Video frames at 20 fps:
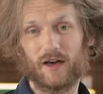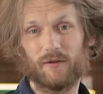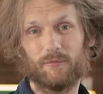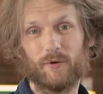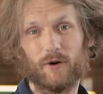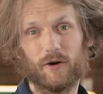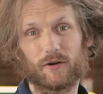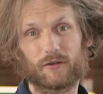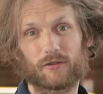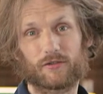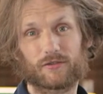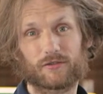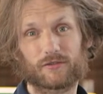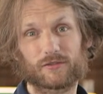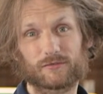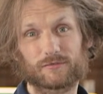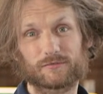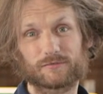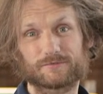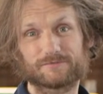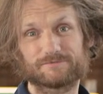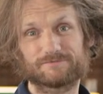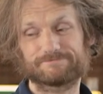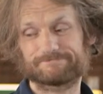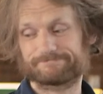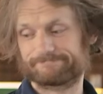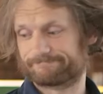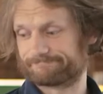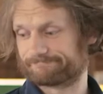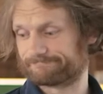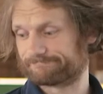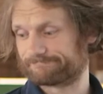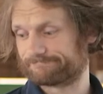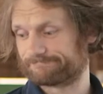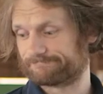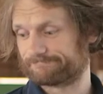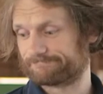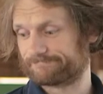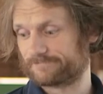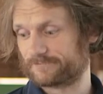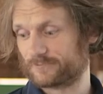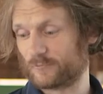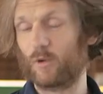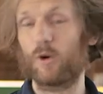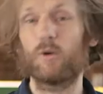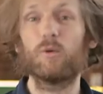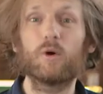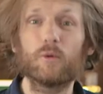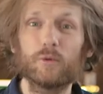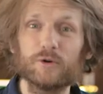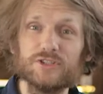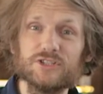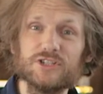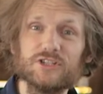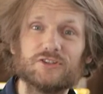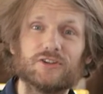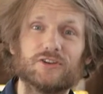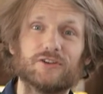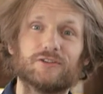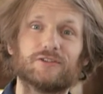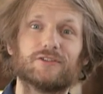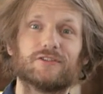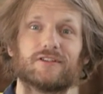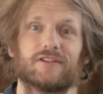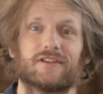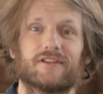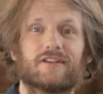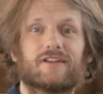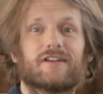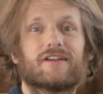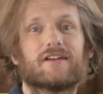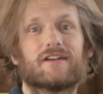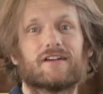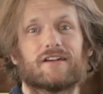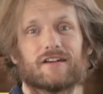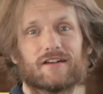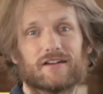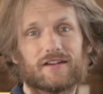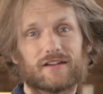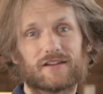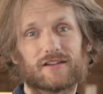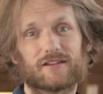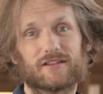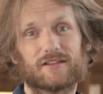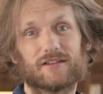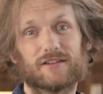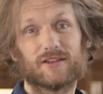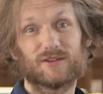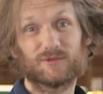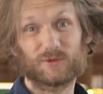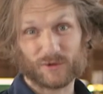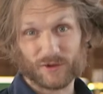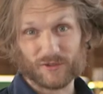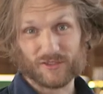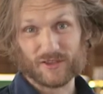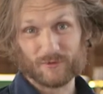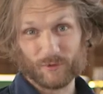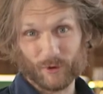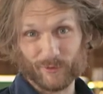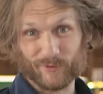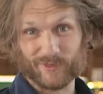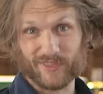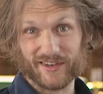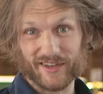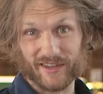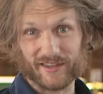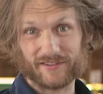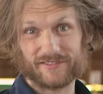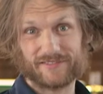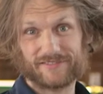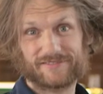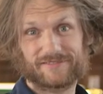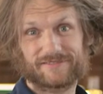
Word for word: that box, well, what would you do? You'd want to see what was in it.